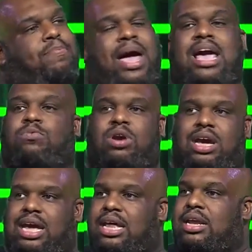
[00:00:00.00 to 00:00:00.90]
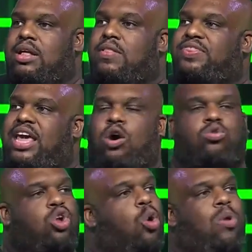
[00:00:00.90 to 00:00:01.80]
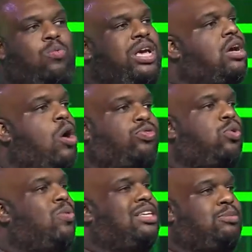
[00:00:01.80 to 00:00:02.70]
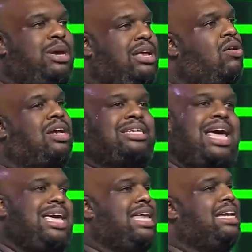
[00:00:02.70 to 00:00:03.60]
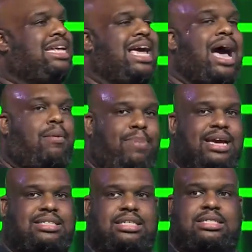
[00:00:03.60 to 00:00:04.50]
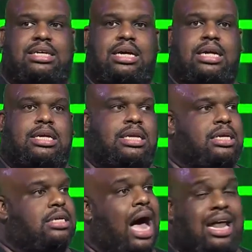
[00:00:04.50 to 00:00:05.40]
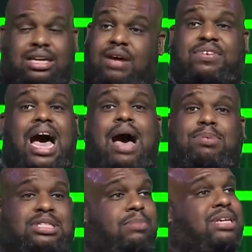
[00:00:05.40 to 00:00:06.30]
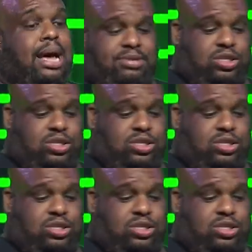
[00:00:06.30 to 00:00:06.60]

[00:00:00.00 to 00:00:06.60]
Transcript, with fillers: the pain we're in. They don't know what we go through as men on a day in and day out basis. I love God, but sometimes